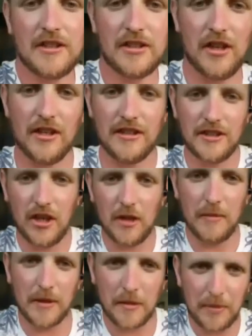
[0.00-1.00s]
Good. It's all
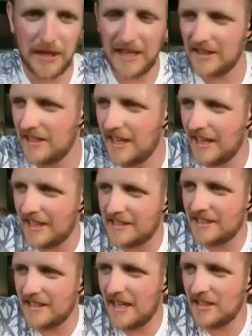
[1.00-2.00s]
about the breathing. That
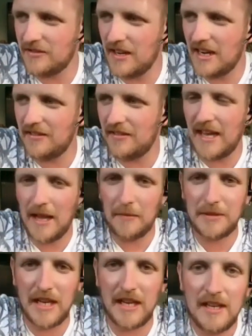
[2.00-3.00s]
exercise really, really
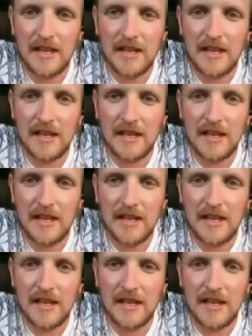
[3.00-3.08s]
helps you.